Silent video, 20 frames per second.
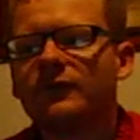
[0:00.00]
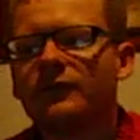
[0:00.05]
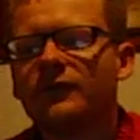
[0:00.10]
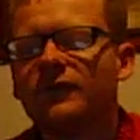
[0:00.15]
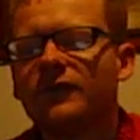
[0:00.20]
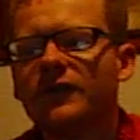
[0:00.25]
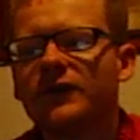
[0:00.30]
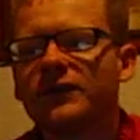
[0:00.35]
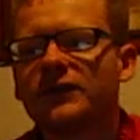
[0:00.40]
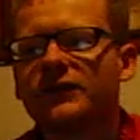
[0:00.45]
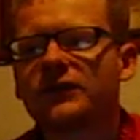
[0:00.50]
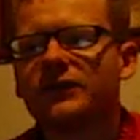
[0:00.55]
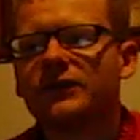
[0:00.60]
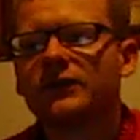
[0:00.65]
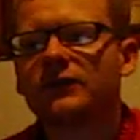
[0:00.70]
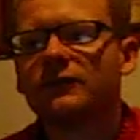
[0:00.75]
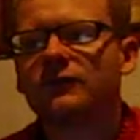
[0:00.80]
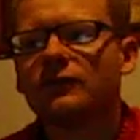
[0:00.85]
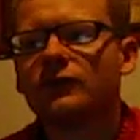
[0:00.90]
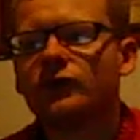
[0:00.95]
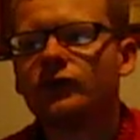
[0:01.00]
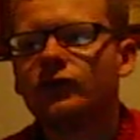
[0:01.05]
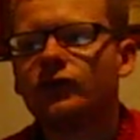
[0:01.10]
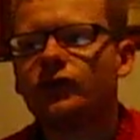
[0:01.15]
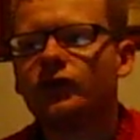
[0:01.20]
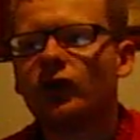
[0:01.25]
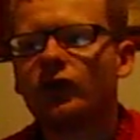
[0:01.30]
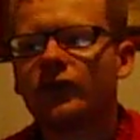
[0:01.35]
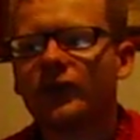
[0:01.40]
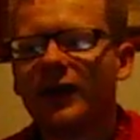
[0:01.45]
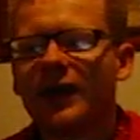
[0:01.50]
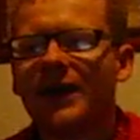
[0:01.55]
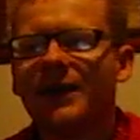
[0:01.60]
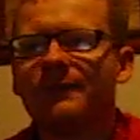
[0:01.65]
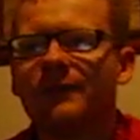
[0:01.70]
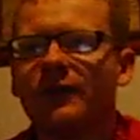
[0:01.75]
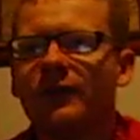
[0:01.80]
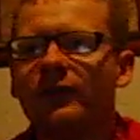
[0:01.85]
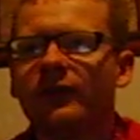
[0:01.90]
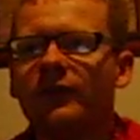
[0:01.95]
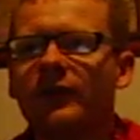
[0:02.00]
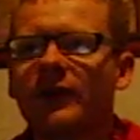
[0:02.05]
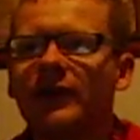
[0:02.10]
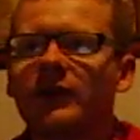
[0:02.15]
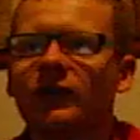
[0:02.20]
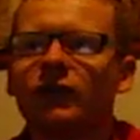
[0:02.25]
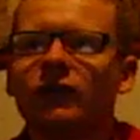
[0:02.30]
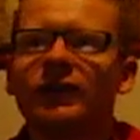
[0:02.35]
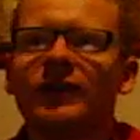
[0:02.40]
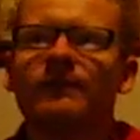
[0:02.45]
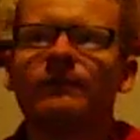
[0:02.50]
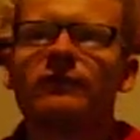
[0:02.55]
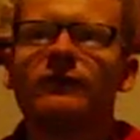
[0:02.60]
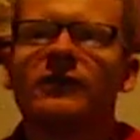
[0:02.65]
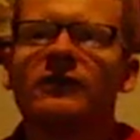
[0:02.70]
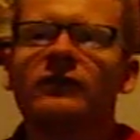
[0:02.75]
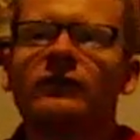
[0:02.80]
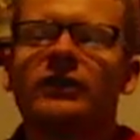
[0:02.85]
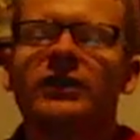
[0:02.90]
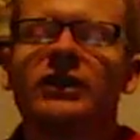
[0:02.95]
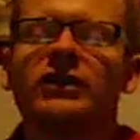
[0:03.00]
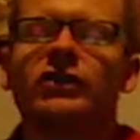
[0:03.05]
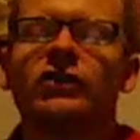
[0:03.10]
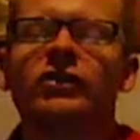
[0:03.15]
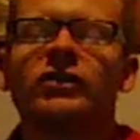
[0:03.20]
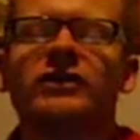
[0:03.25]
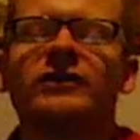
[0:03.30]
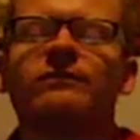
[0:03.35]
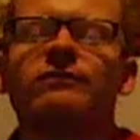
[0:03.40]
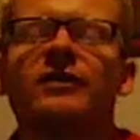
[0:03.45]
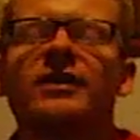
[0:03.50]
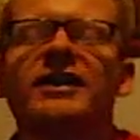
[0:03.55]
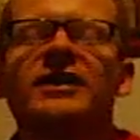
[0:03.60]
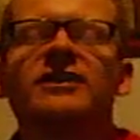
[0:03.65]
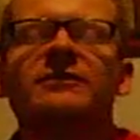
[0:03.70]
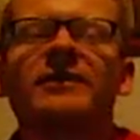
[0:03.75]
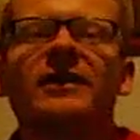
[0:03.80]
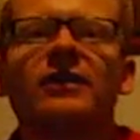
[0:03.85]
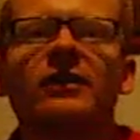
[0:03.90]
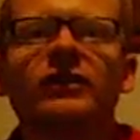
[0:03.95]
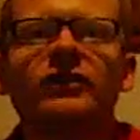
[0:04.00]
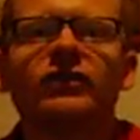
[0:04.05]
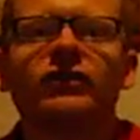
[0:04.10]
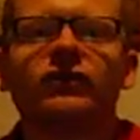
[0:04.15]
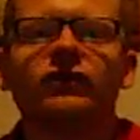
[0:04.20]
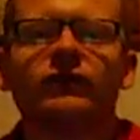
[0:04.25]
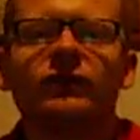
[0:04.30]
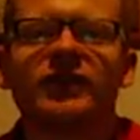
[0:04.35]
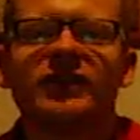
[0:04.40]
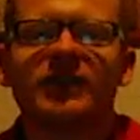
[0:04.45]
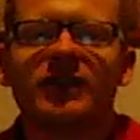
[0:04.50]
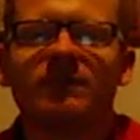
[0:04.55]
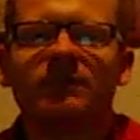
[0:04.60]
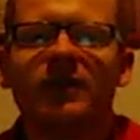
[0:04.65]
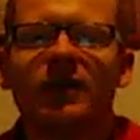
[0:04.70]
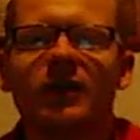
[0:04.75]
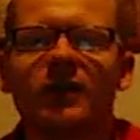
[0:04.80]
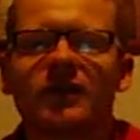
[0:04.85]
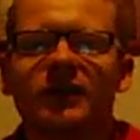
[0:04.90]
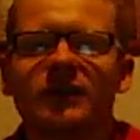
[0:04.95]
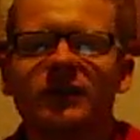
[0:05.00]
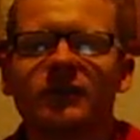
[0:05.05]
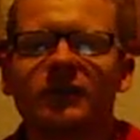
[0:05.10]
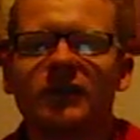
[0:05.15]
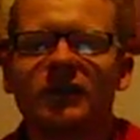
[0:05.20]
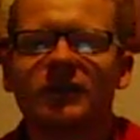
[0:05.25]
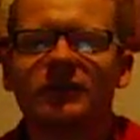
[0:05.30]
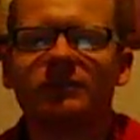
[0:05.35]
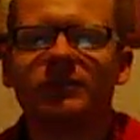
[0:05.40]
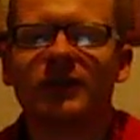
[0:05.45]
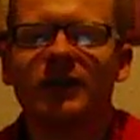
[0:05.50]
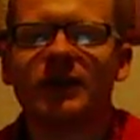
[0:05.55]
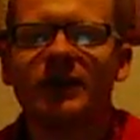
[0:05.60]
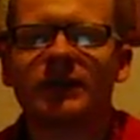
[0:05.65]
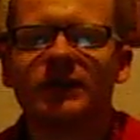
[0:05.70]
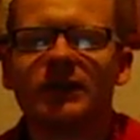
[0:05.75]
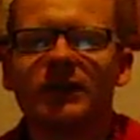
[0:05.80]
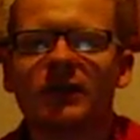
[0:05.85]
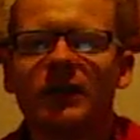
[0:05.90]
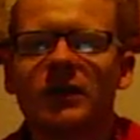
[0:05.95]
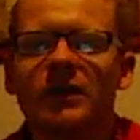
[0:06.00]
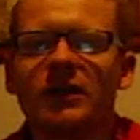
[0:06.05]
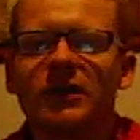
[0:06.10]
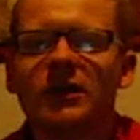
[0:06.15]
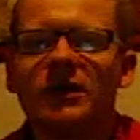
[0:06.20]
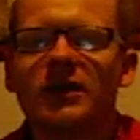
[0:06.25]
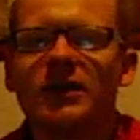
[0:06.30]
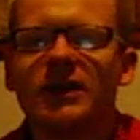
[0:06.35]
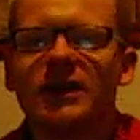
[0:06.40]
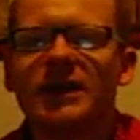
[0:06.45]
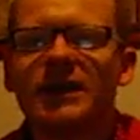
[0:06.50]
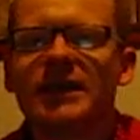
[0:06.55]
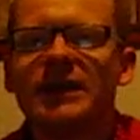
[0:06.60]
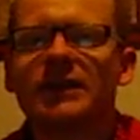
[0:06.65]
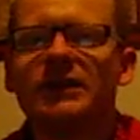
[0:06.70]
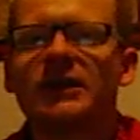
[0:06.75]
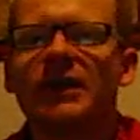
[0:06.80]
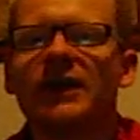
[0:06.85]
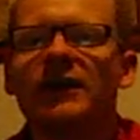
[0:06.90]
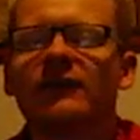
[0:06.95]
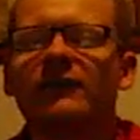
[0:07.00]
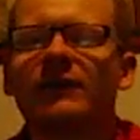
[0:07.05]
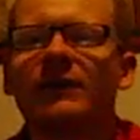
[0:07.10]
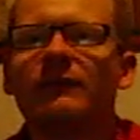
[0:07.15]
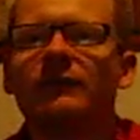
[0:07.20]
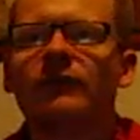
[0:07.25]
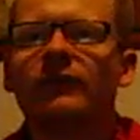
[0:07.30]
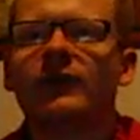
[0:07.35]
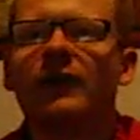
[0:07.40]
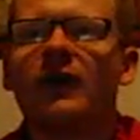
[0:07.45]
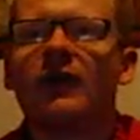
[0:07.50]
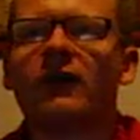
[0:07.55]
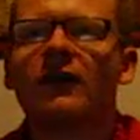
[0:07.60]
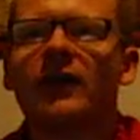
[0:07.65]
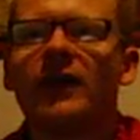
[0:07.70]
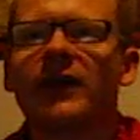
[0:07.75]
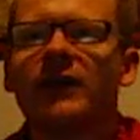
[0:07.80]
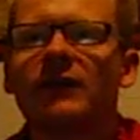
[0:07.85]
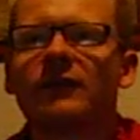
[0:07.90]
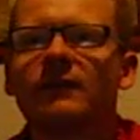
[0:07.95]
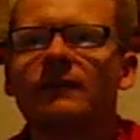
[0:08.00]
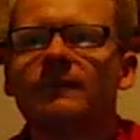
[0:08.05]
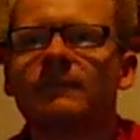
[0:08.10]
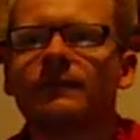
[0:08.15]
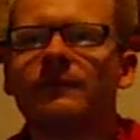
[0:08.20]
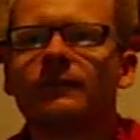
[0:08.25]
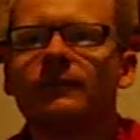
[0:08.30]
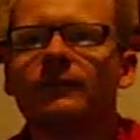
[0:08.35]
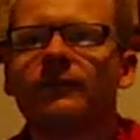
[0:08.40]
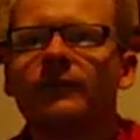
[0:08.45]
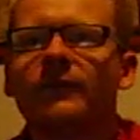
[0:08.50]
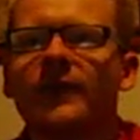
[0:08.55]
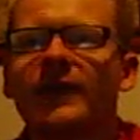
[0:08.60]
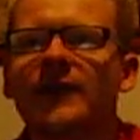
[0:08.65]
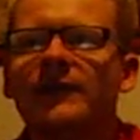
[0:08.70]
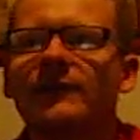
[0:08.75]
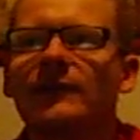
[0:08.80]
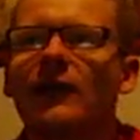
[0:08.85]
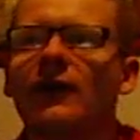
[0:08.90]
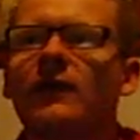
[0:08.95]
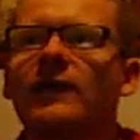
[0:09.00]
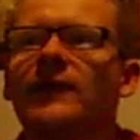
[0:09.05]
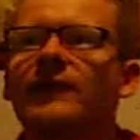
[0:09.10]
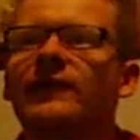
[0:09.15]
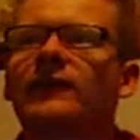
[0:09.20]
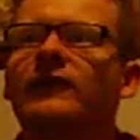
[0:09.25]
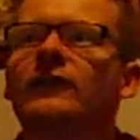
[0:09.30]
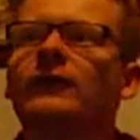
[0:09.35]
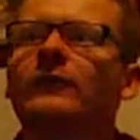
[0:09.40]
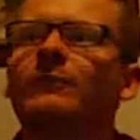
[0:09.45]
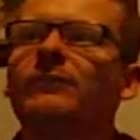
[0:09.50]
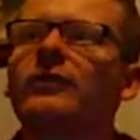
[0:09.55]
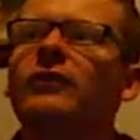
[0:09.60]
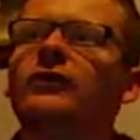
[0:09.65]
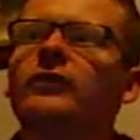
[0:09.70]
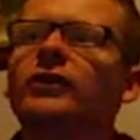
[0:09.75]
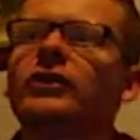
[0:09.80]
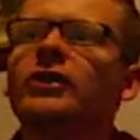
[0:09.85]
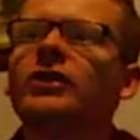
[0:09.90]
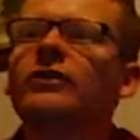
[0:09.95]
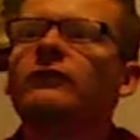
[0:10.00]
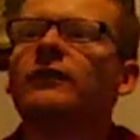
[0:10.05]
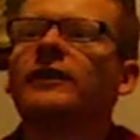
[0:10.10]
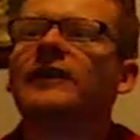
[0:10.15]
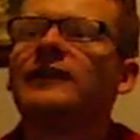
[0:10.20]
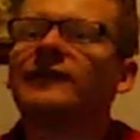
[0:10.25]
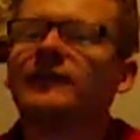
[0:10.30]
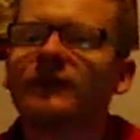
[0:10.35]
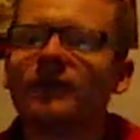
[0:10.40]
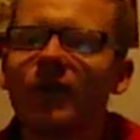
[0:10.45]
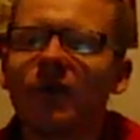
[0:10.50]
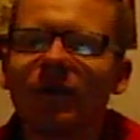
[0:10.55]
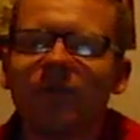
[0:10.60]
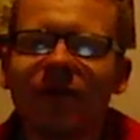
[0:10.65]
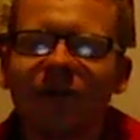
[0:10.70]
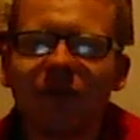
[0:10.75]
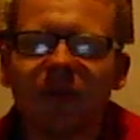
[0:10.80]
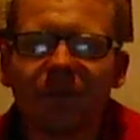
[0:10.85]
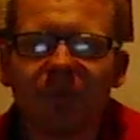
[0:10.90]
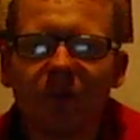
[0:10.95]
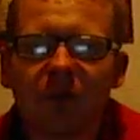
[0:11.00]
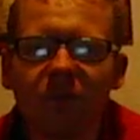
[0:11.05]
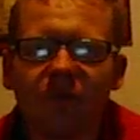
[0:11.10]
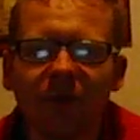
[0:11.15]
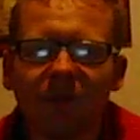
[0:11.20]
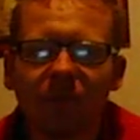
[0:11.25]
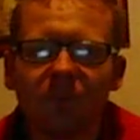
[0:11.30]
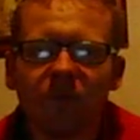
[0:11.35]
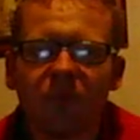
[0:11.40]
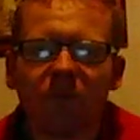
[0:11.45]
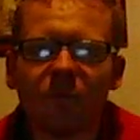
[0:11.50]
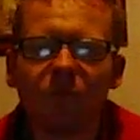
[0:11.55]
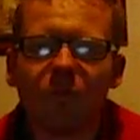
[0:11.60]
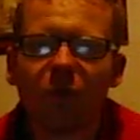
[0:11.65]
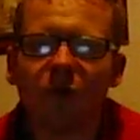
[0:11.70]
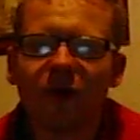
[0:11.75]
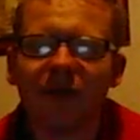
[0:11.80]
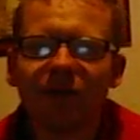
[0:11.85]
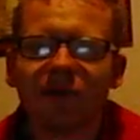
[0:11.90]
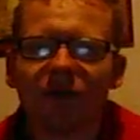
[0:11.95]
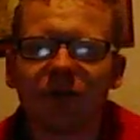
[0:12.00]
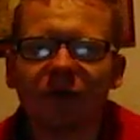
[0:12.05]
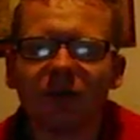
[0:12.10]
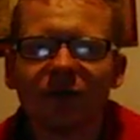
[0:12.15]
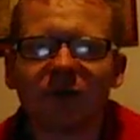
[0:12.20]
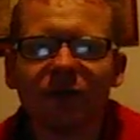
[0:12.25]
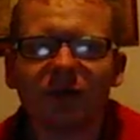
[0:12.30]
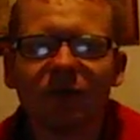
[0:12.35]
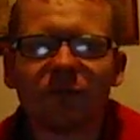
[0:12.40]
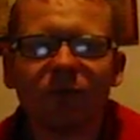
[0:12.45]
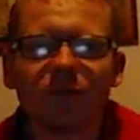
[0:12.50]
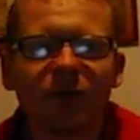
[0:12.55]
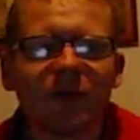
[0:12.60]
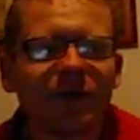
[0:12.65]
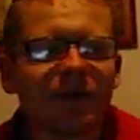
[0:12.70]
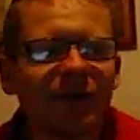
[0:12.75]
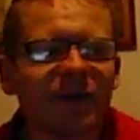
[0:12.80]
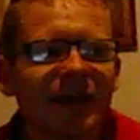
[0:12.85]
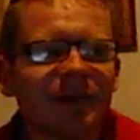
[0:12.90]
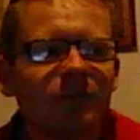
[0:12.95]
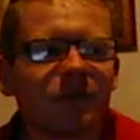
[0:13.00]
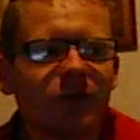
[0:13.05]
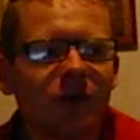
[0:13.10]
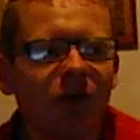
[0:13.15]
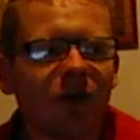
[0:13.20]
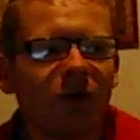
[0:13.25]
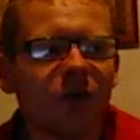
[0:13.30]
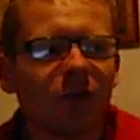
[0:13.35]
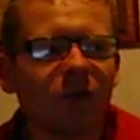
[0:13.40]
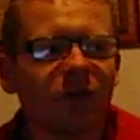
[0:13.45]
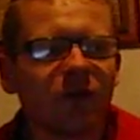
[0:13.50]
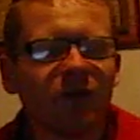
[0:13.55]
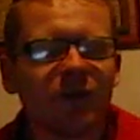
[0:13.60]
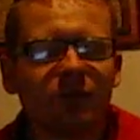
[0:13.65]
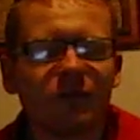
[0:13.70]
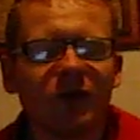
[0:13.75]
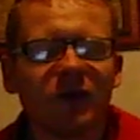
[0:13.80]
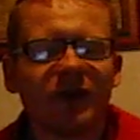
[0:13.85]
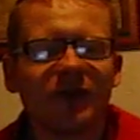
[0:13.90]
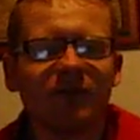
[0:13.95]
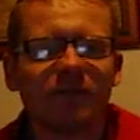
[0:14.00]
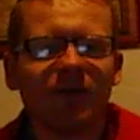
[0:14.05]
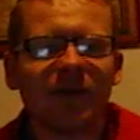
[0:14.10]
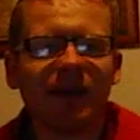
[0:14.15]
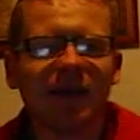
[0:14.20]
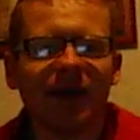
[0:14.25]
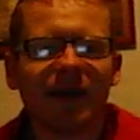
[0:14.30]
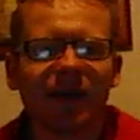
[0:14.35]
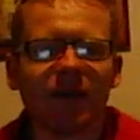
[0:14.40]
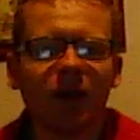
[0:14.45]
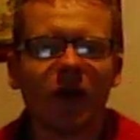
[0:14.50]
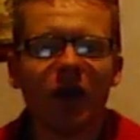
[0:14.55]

First, John Hammond, the acknowledged brains behind Jurassic Park in the first place, he ends up dying. He dies in the book when he survived in the movie. What in the name of God were they thinking?